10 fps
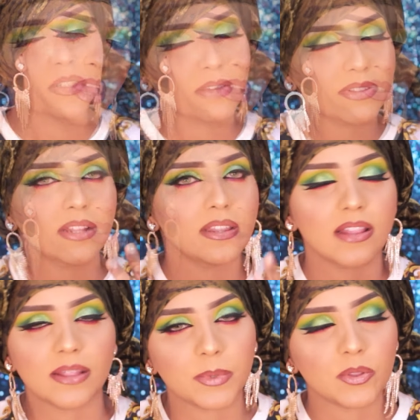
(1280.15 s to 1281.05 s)
Definitely
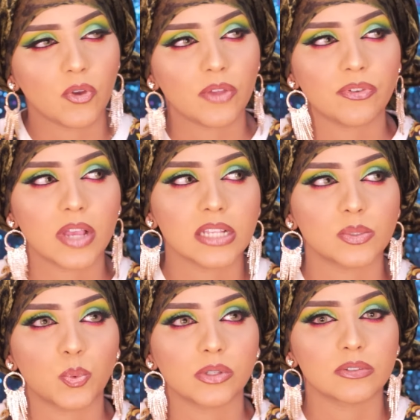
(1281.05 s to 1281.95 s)
let me know if you
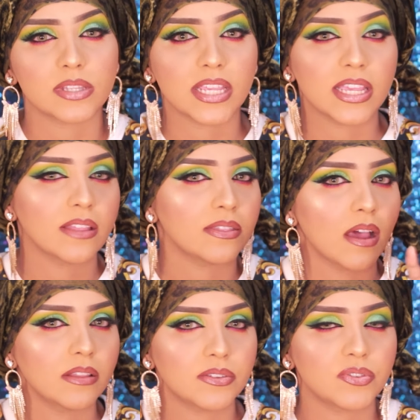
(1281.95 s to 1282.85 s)
guys want to see the
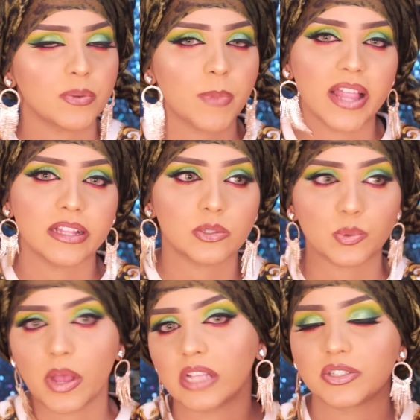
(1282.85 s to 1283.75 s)
other three palettes
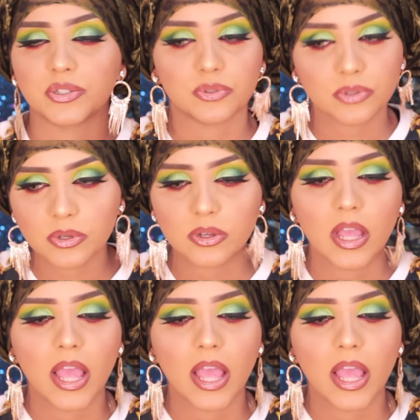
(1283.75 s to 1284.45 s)
swatch too.